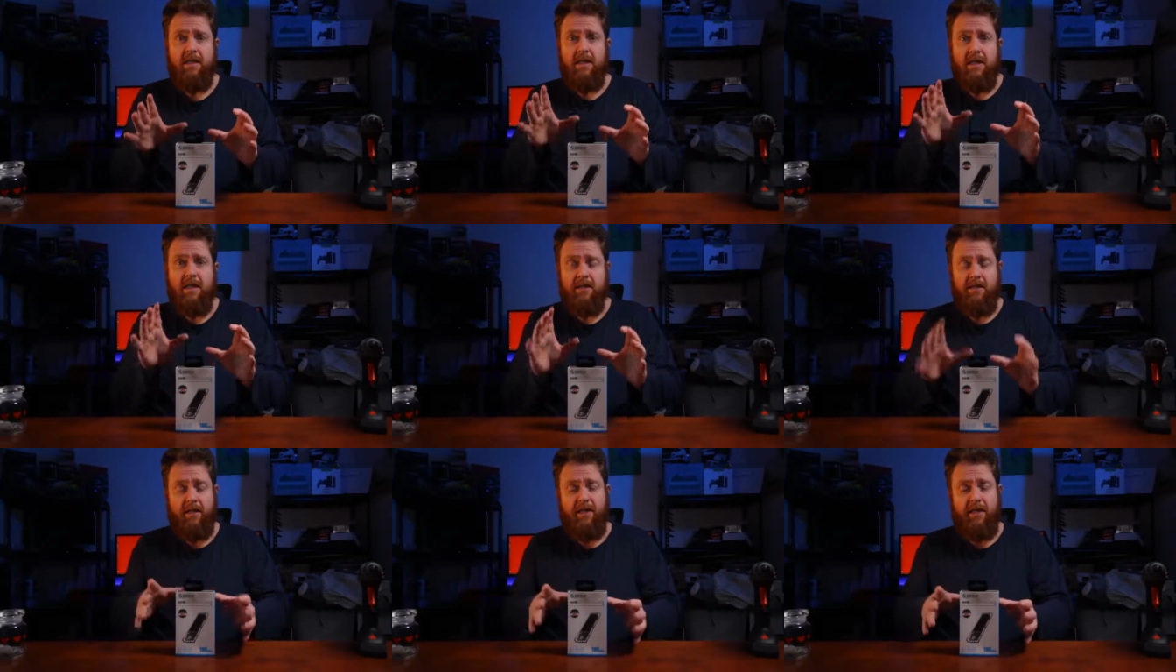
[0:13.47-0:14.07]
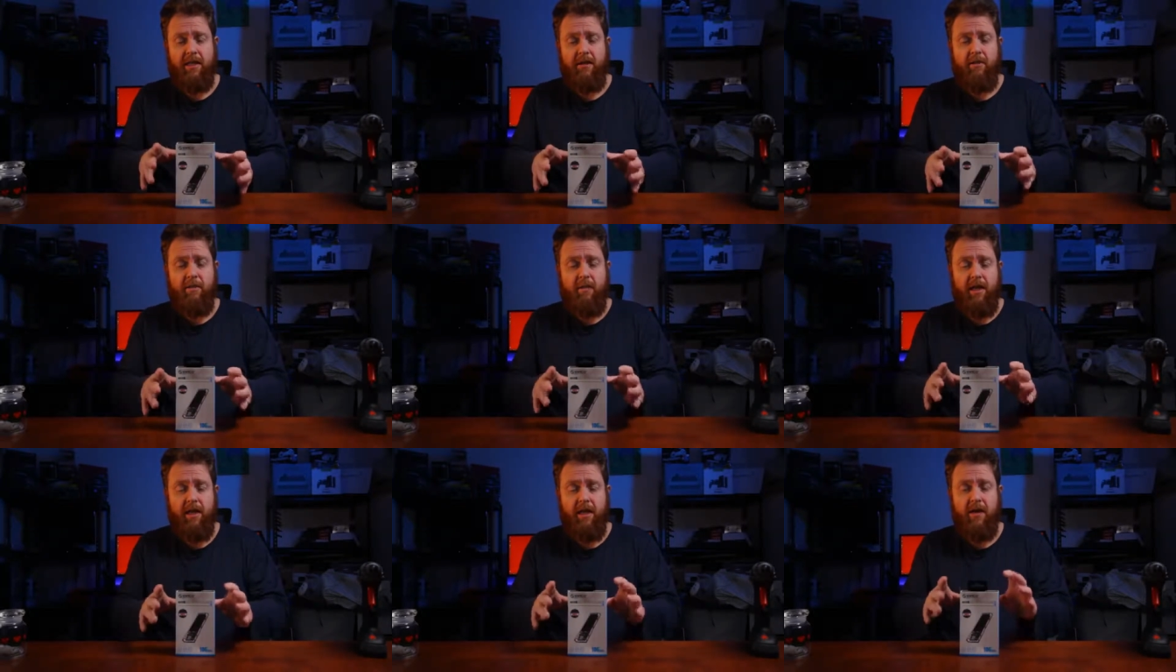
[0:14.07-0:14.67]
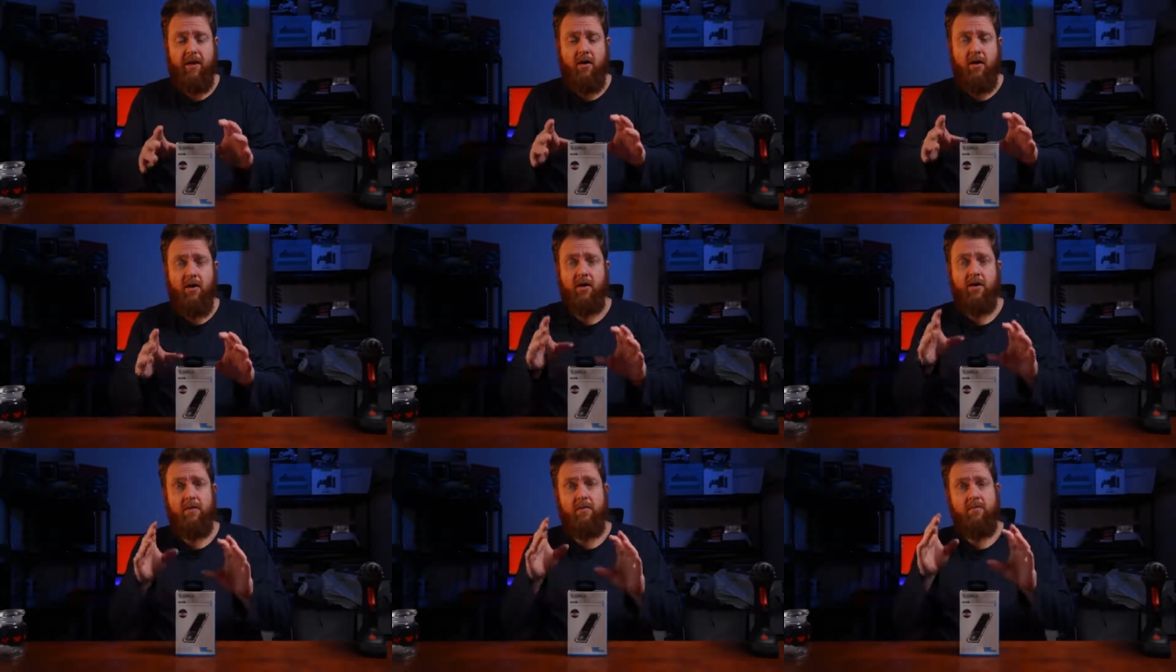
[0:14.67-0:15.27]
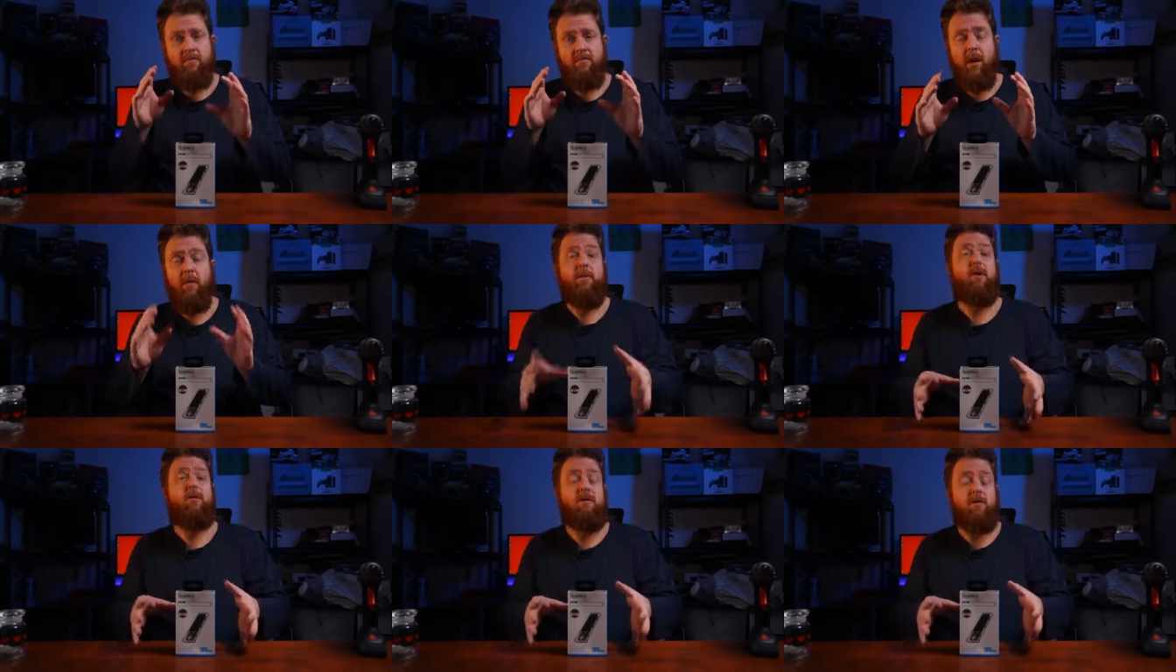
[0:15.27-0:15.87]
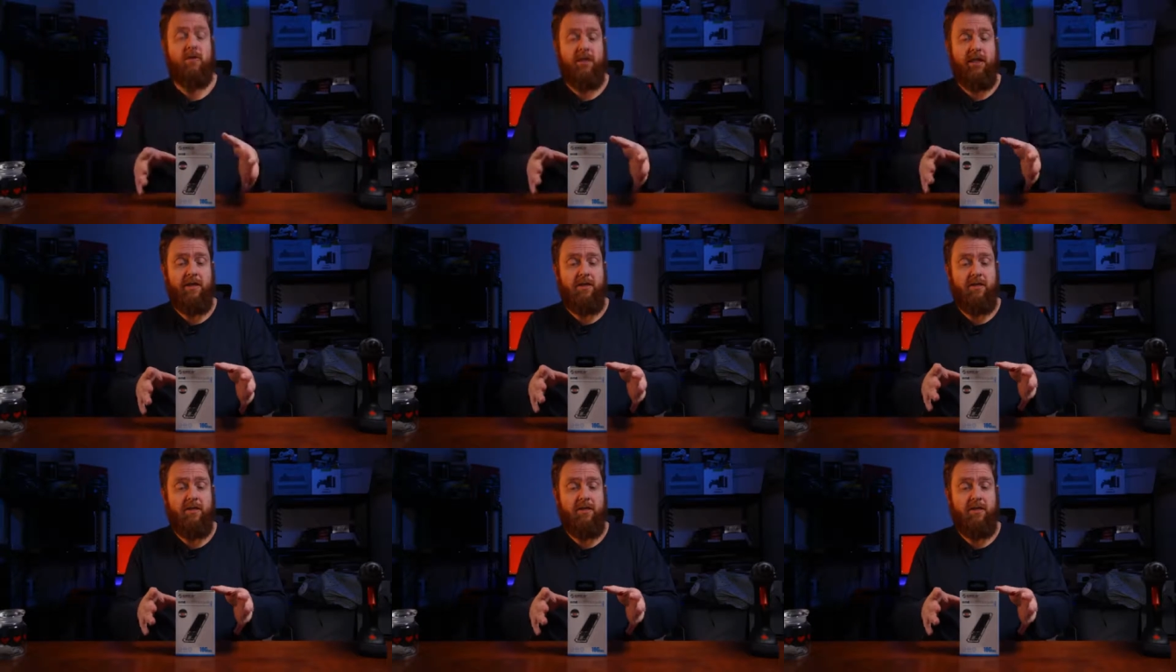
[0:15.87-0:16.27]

It's only going to appear on my personal channel.